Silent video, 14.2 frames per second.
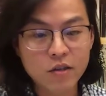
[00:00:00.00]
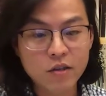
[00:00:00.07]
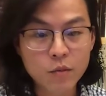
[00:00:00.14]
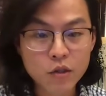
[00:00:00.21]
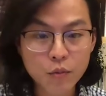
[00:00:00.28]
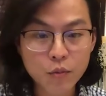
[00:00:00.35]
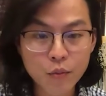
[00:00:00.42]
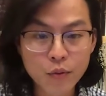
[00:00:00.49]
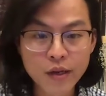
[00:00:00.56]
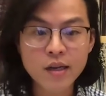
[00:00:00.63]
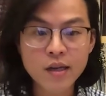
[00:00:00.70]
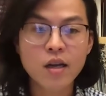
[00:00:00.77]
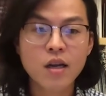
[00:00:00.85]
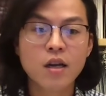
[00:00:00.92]
So
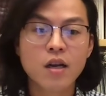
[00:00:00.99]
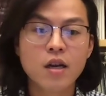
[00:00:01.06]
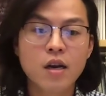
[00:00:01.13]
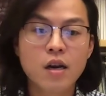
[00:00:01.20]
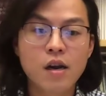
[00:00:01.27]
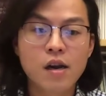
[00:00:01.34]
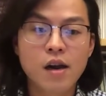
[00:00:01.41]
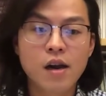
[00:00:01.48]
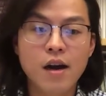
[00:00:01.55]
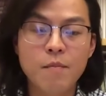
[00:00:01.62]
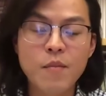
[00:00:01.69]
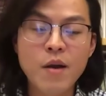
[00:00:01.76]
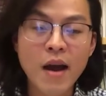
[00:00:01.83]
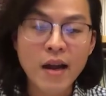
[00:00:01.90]
between
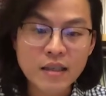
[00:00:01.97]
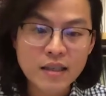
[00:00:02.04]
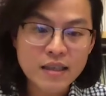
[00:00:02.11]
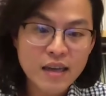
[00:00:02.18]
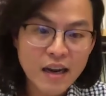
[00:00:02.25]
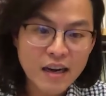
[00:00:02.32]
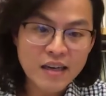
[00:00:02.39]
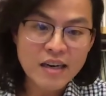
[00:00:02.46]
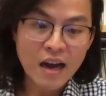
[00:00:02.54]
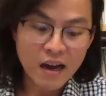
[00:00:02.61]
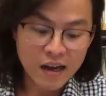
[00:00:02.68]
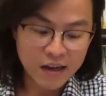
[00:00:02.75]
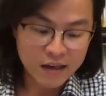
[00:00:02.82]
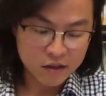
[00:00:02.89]
um,
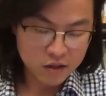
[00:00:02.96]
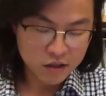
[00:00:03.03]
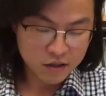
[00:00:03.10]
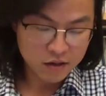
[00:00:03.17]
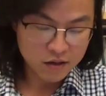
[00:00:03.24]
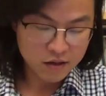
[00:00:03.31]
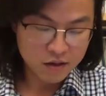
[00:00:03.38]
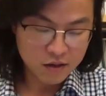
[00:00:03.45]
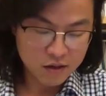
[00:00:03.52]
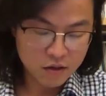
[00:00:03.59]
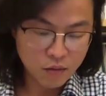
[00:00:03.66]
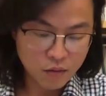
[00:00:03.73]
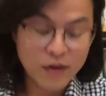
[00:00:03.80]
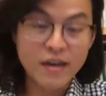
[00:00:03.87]
1999 to
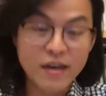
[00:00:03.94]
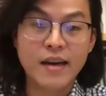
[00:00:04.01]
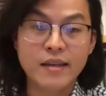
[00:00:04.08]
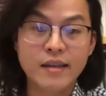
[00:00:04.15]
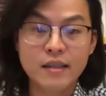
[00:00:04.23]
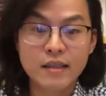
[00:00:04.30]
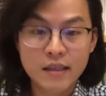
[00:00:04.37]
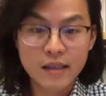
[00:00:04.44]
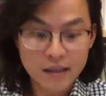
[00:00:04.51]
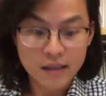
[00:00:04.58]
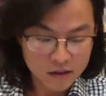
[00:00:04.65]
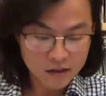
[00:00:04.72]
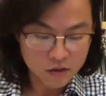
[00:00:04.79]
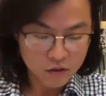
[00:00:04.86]

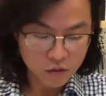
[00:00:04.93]
2019,